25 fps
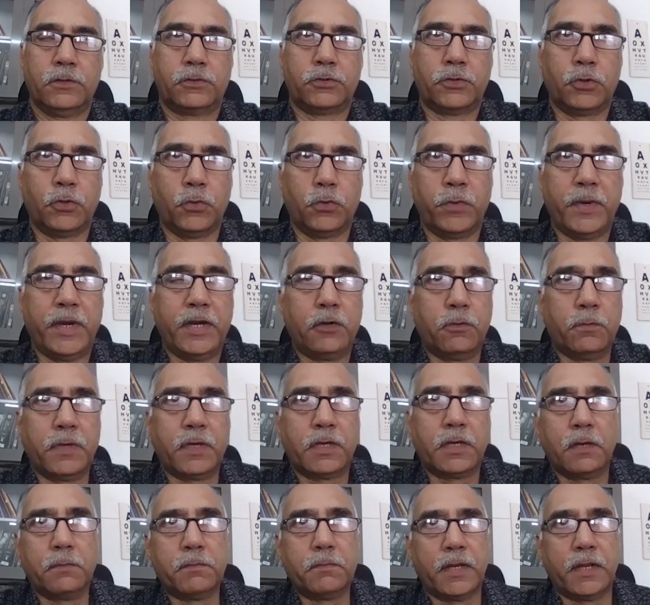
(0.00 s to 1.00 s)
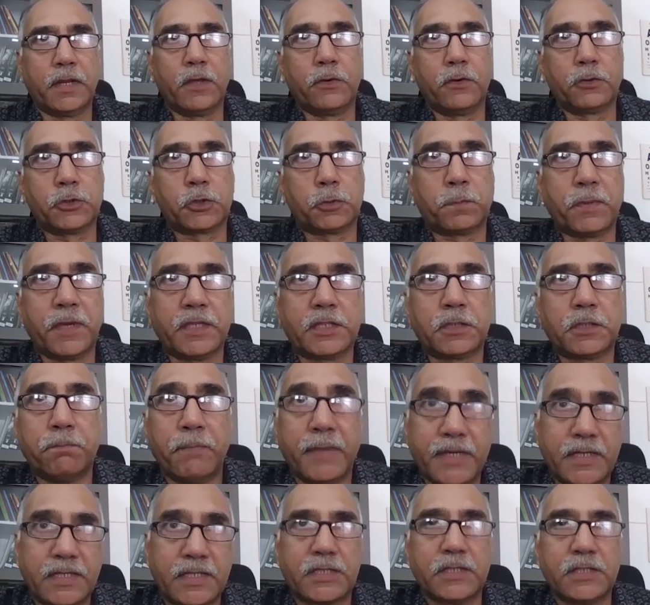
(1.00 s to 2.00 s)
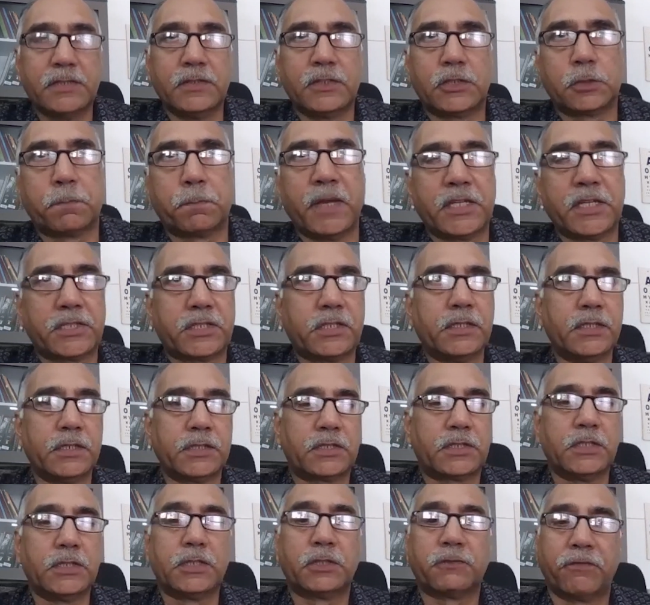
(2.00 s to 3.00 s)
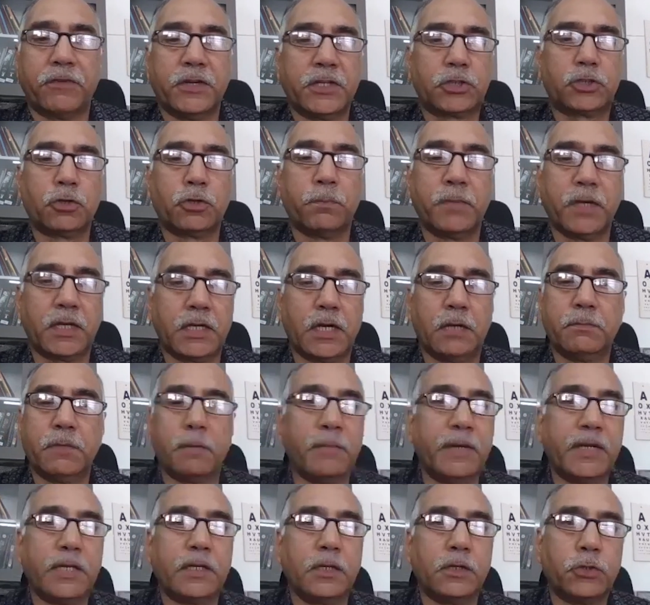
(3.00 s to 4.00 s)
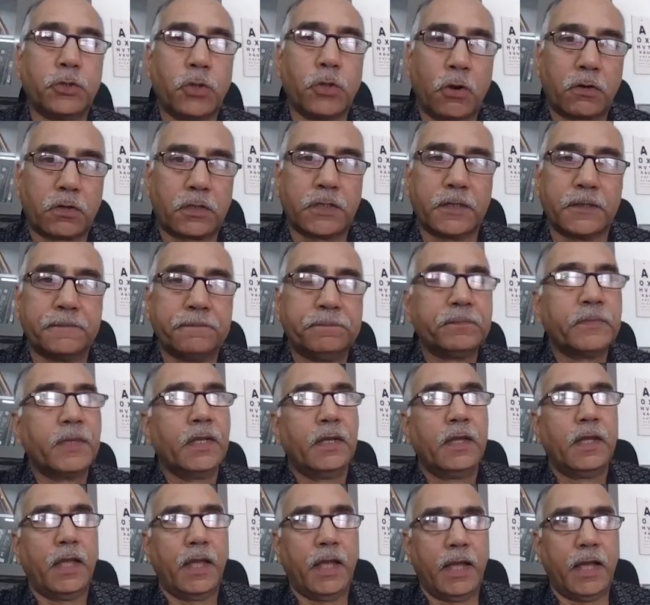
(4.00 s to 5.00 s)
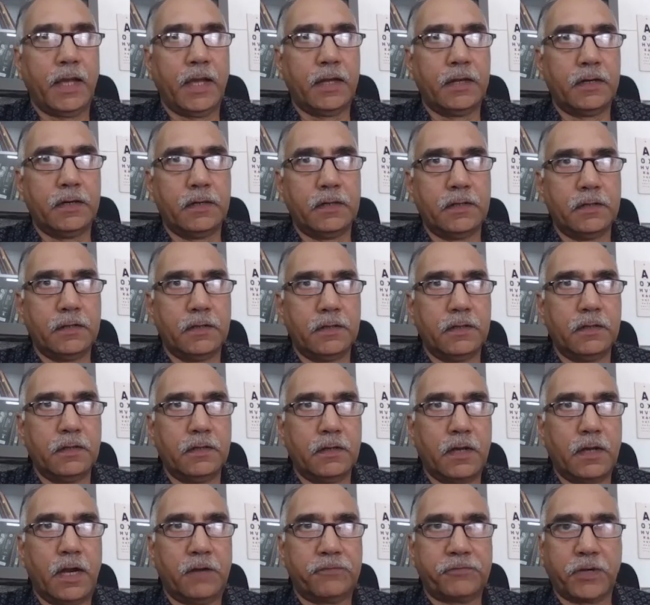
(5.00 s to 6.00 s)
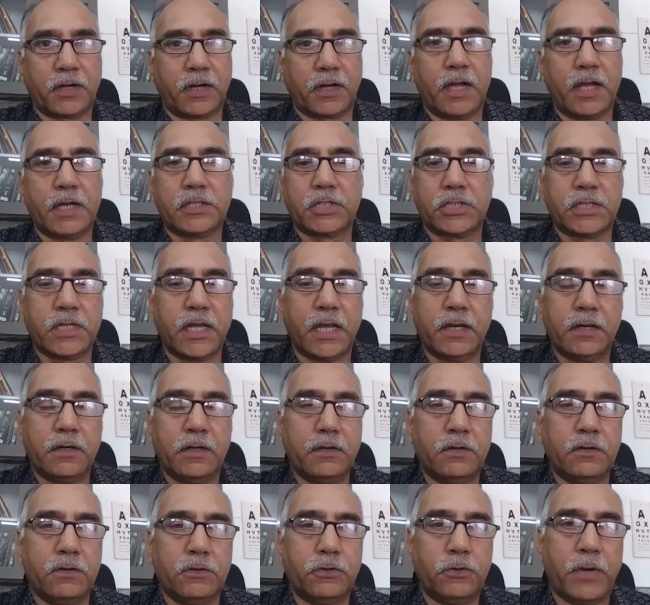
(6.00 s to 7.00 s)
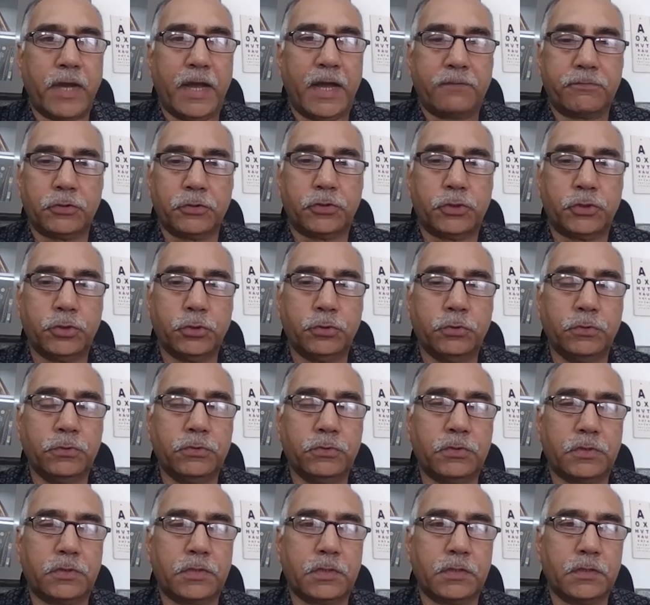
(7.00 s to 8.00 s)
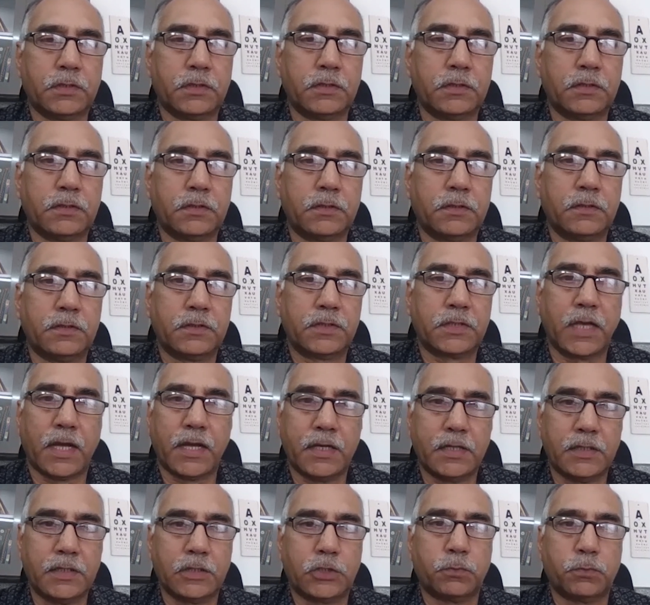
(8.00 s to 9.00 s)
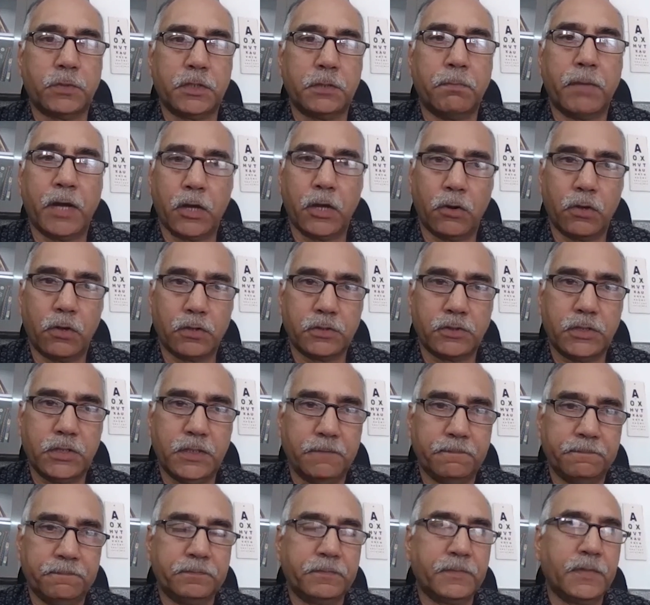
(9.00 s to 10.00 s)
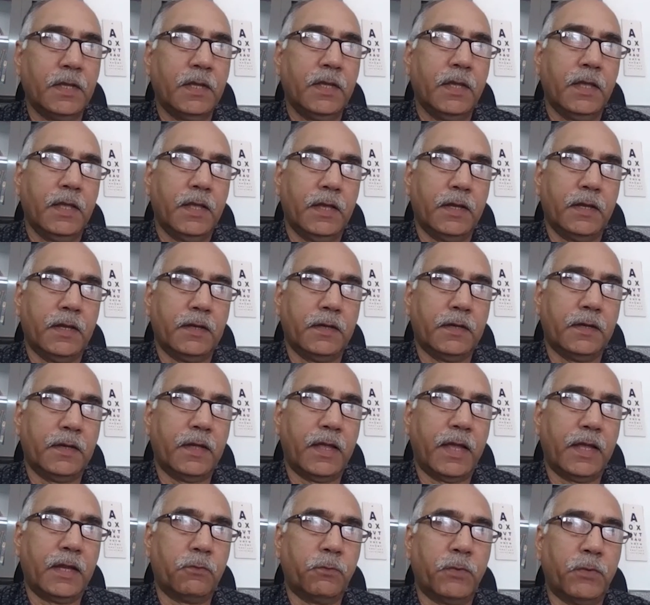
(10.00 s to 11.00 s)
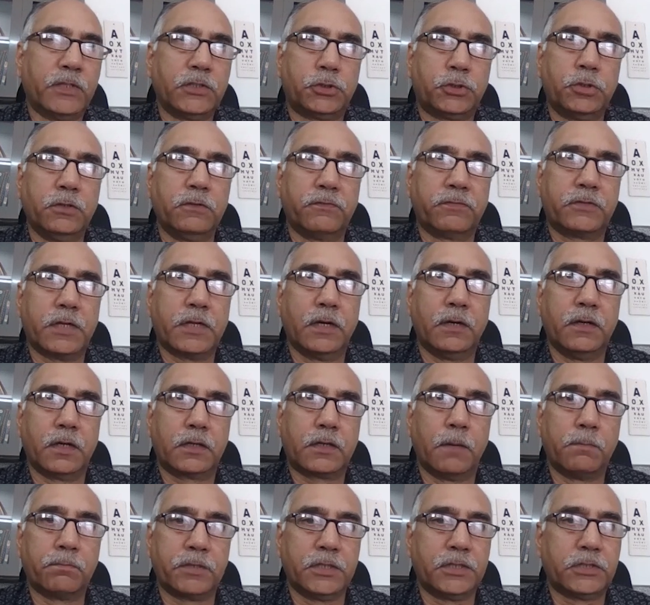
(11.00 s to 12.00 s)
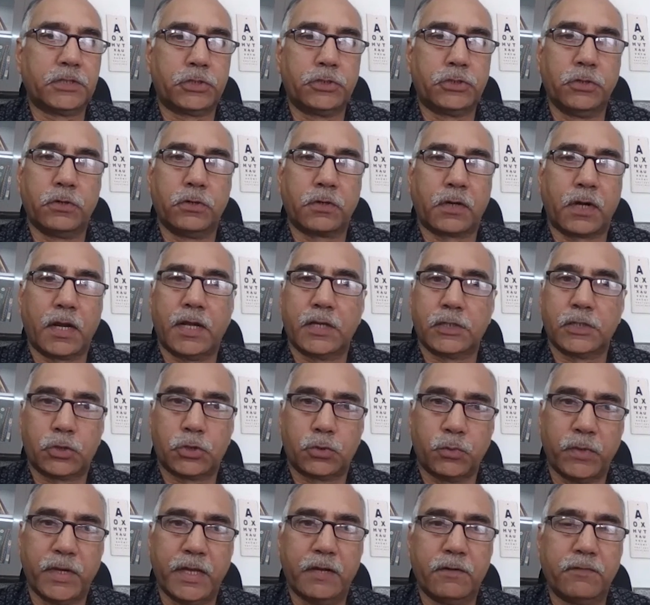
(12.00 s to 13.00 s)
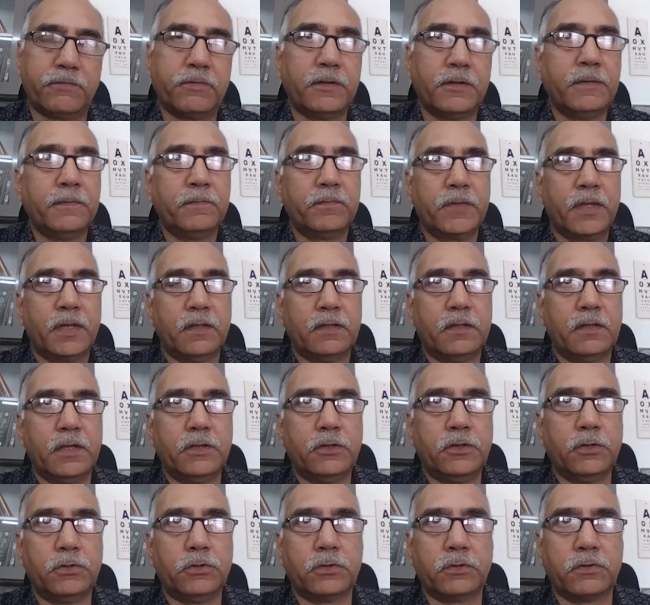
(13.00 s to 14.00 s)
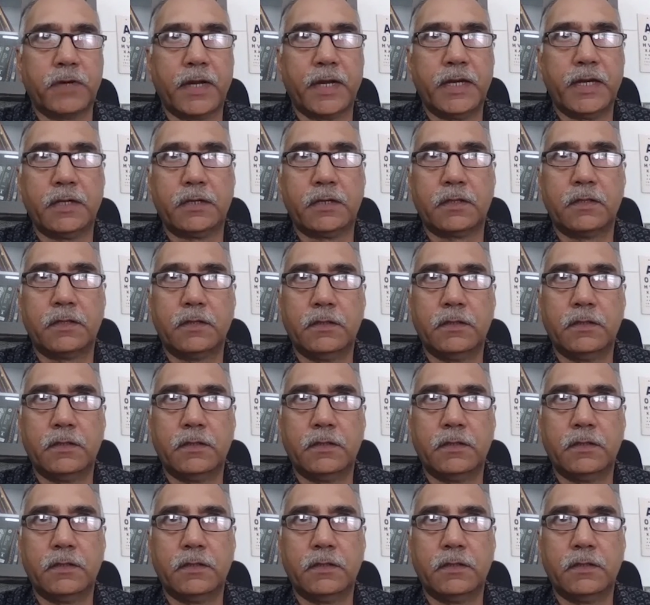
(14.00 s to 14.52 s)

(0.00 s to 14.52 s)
So the way to become an aerospace medicine specialist is first to become a medical doctor. And after class 10, you have to choose science with biology. And once you've accomplished your class 12, then you have to write